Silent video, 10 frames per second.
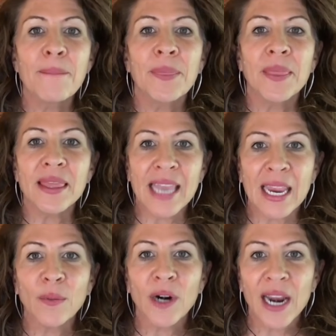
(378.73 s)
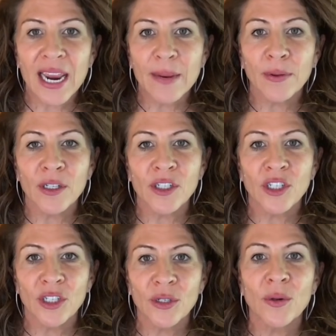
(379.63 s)
they were able
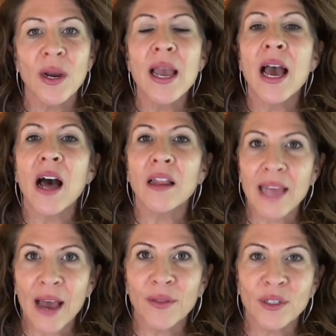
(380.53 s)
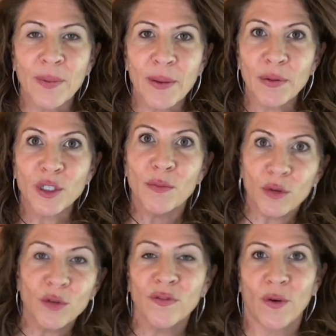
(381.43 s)
to allow those people to
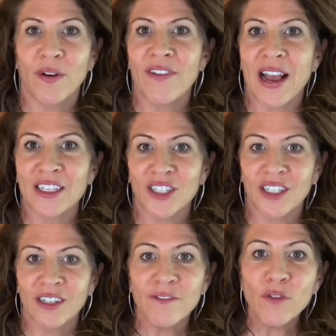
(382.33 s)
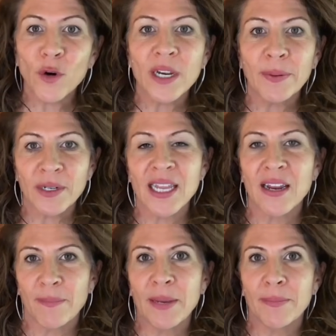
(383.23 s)
move forward faster. 40% of
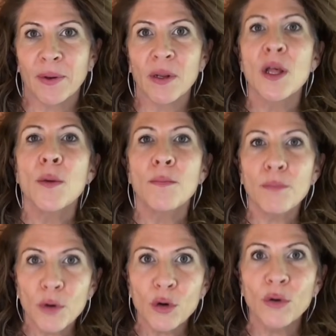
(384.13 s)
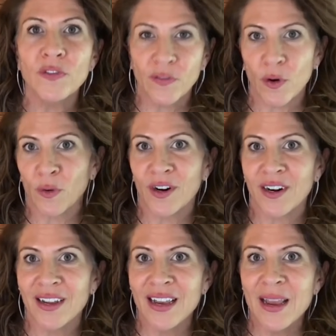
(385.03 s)
people moved forward
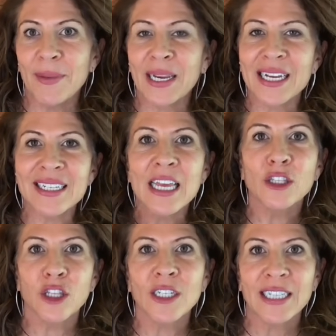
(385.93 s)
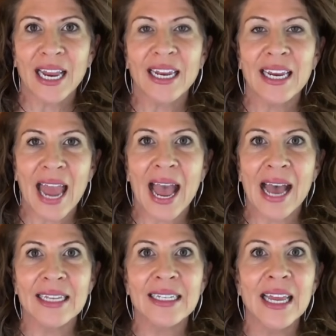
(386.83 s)
because they looked at it
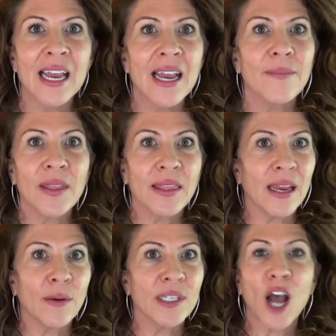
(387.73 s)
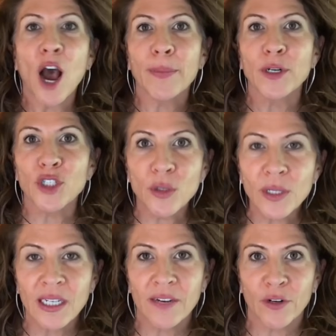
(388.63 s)
as there was
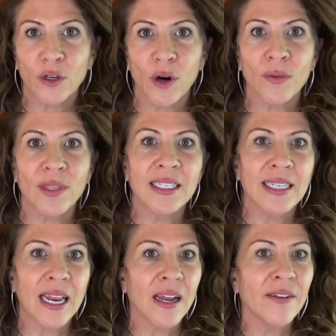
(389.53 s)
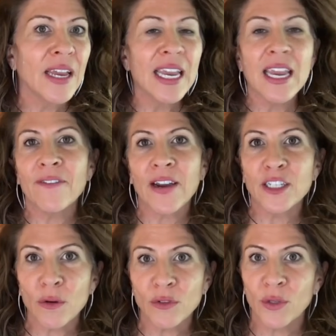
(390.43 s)
opportunity for growth instead of, if I
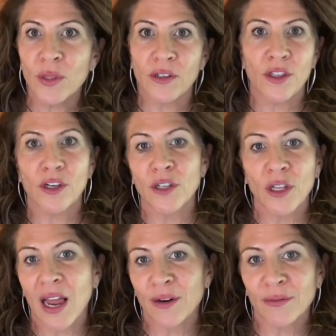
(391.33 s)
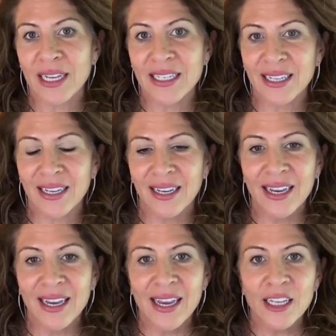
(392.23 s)
don't do this, there's a lot of risk.
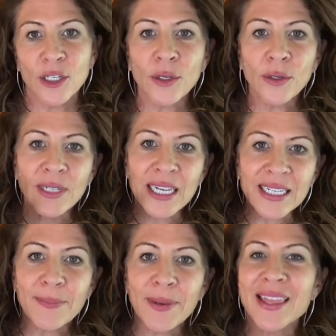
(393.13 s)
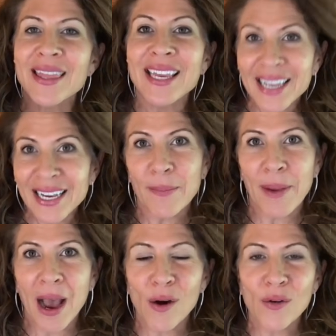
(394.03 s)
So you need to be thinking
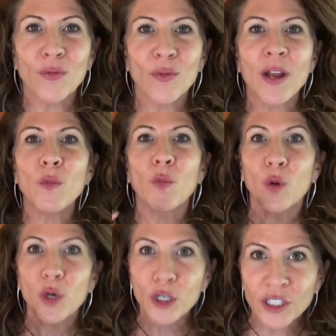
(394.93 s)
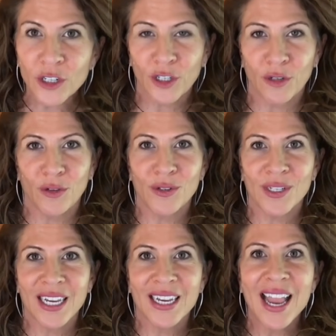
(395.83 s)
about, what words are you
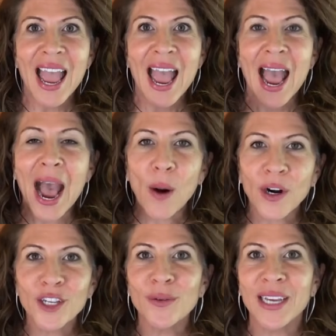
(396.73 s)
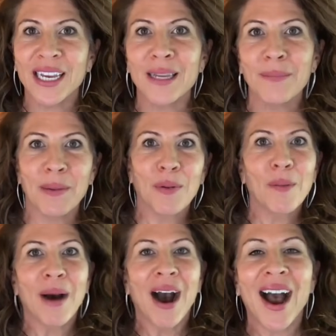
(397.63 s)
using? How are you getting people
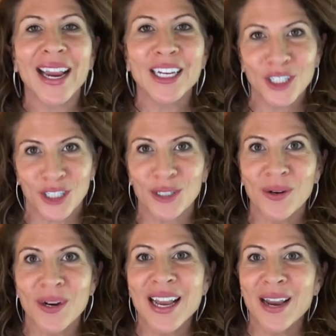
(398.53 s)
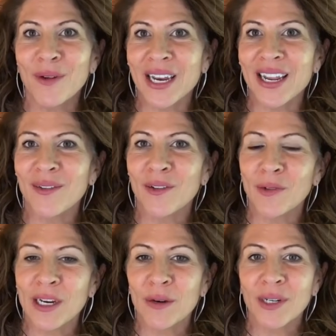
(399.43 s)
behind you when
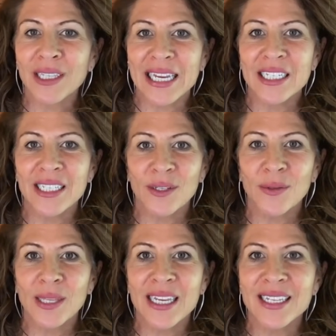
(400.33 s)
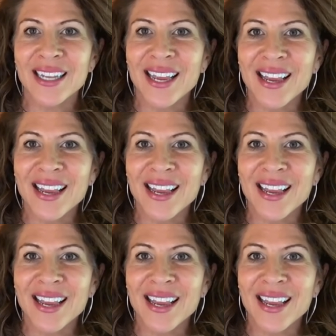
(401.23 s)
it relates to these